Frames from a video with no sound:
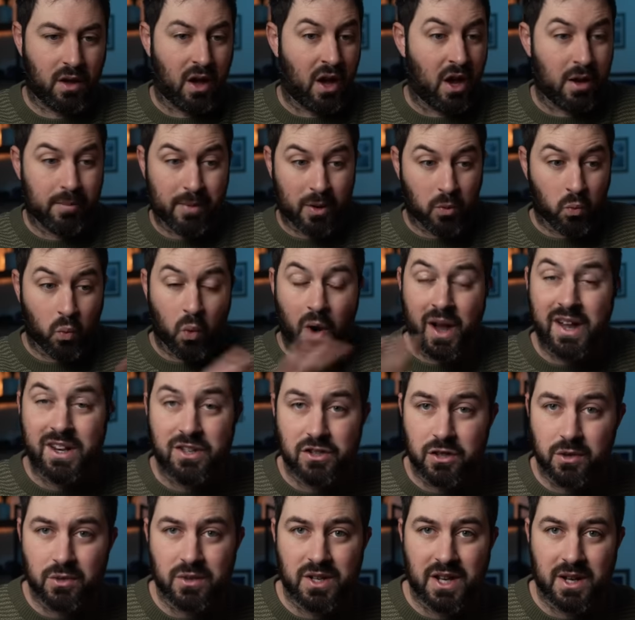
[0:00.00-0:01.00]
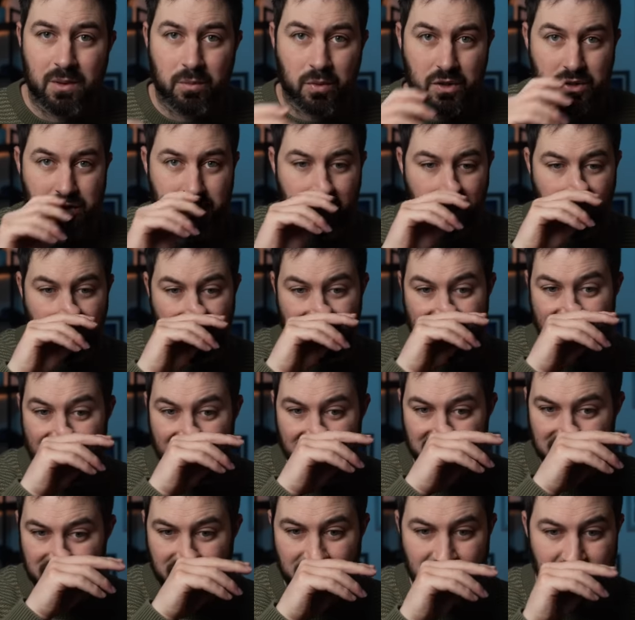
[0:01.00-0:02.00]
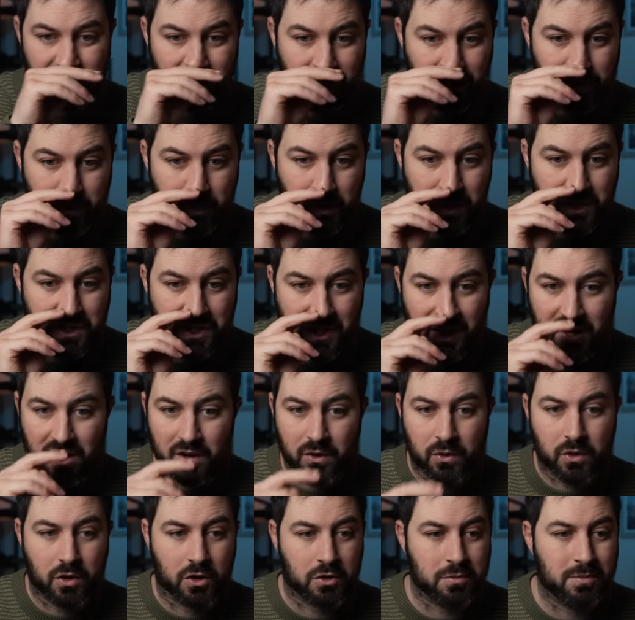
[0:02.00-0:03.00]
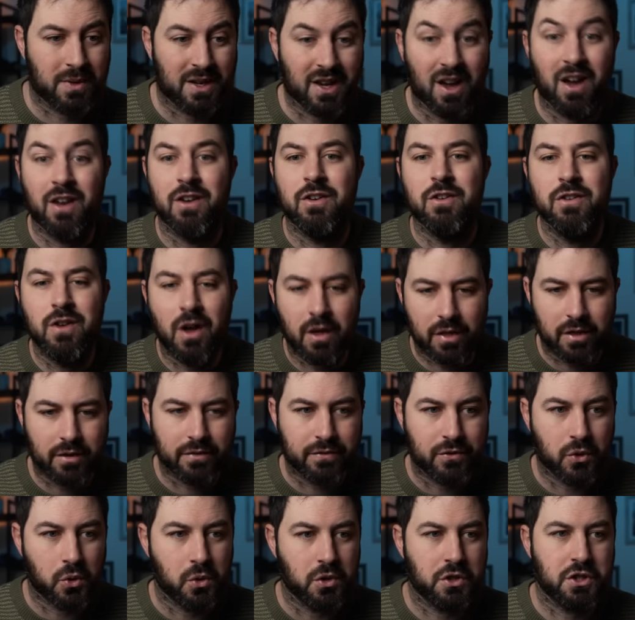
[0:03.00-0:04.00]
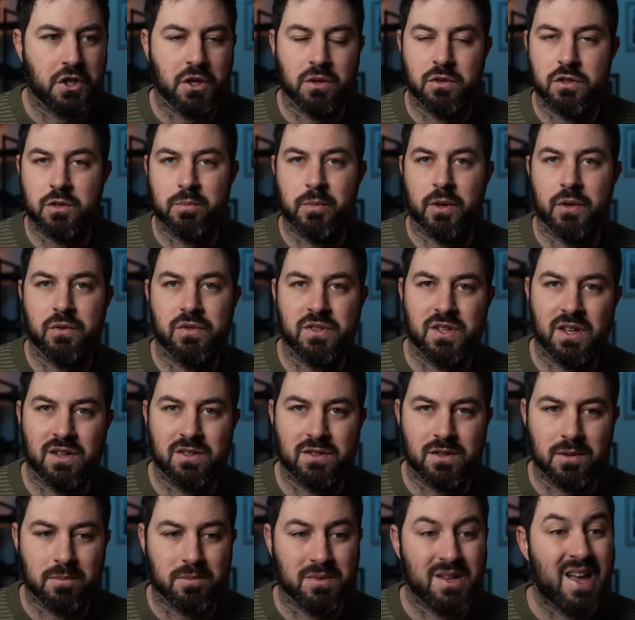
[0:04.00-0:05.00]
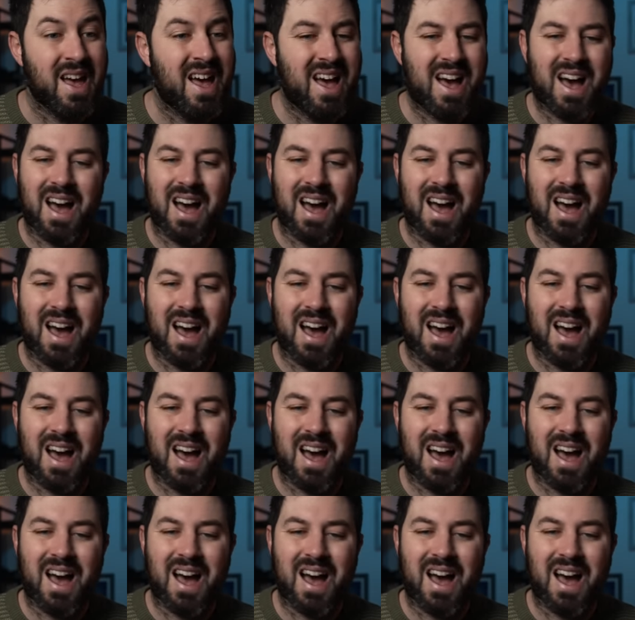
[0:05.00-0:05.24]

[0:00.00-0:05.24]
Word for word: Uh, I'm in way too deep with Sony now to consider switching. It would cost me another fortune to move systems.